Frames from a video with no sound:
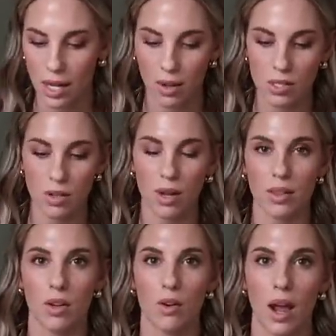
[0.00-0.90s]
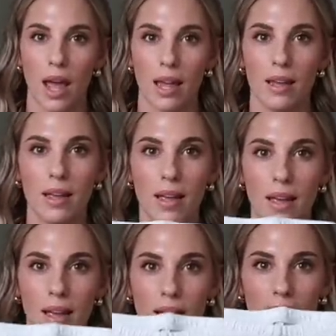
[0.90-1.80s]
I also got the gray
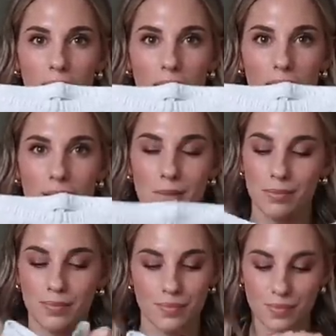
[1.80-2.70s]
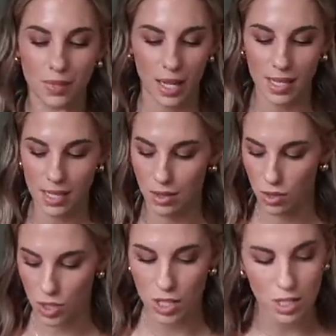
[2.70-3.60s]
and like I said,
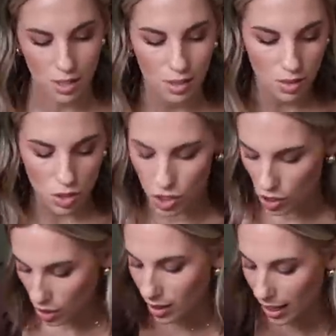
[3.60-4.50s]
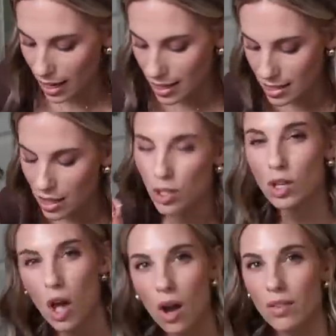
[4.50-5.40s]
they're just, they're just good leggings and they're
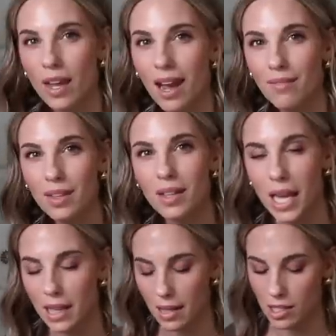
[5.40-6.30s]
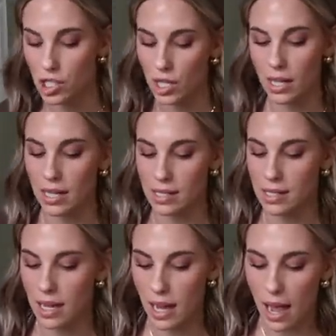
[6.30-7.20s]
long. They have the length that she needs.
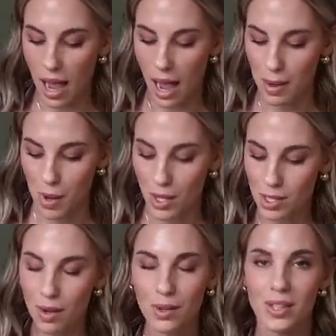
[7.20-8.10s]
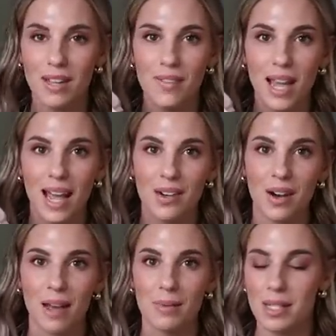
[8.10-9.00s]
Um, also at Old Navy, I
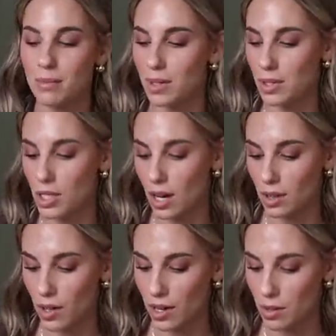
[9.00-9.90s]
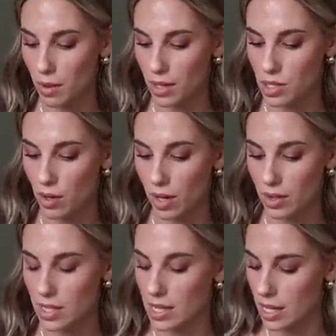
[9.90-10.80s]
grabbed some little toddler underwear. So I
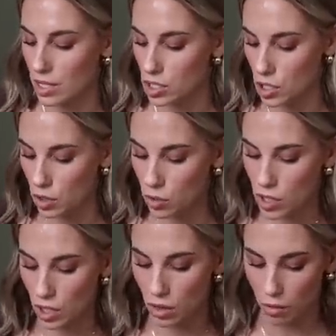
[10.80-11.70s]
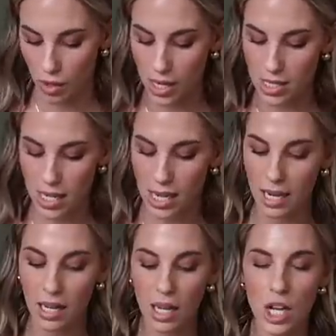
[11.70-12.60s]
got these in a two to three
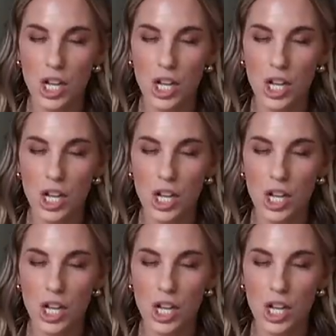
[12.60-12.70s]
T.